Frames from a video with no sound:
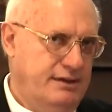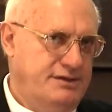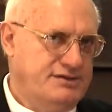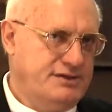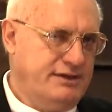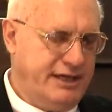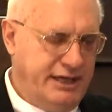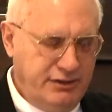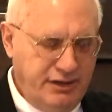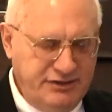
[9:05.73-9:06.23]

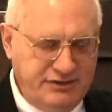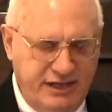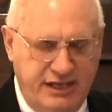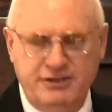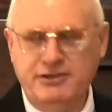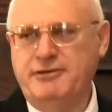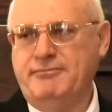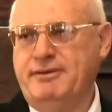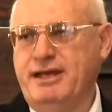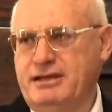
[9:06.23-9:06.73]
So can I
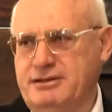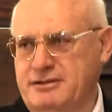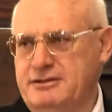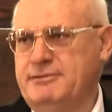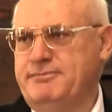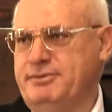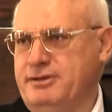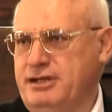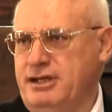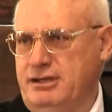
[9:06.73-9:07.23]
take you back to the
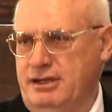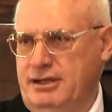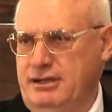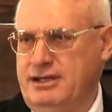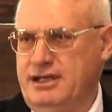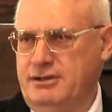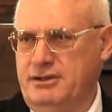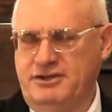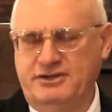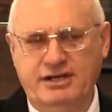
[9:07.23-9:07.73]
beginning?
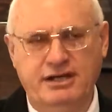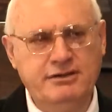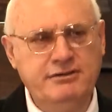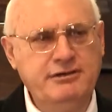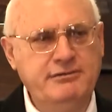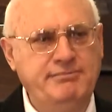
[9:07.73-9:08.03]
Can I take